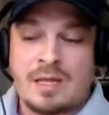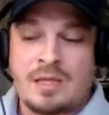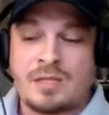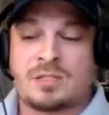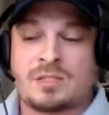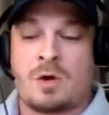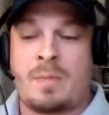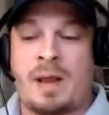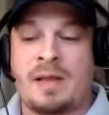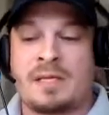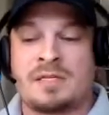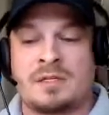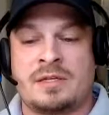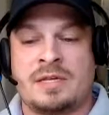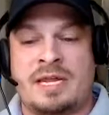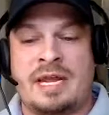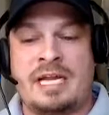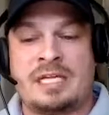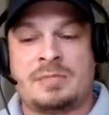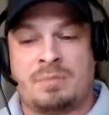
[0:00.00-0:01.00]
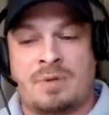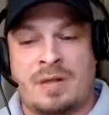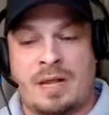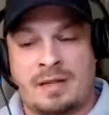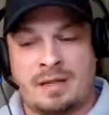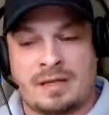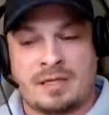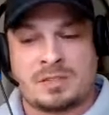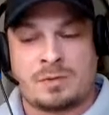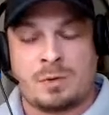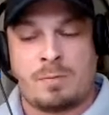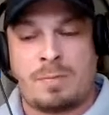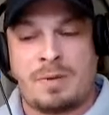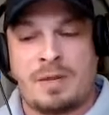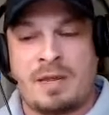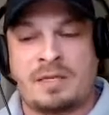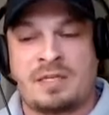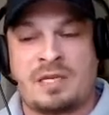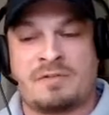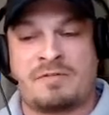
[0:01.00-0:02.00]
So basically, each playlist will
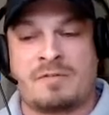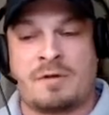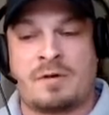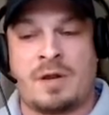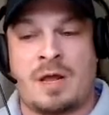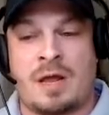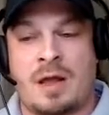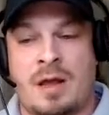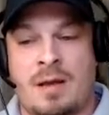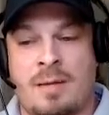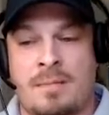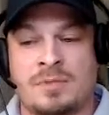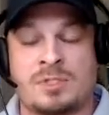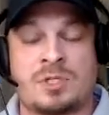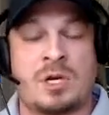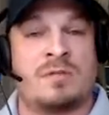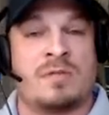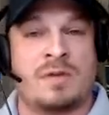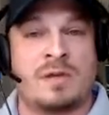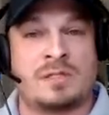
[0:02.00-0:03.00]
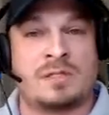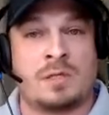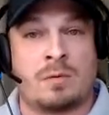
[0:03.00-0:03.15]
be a different service.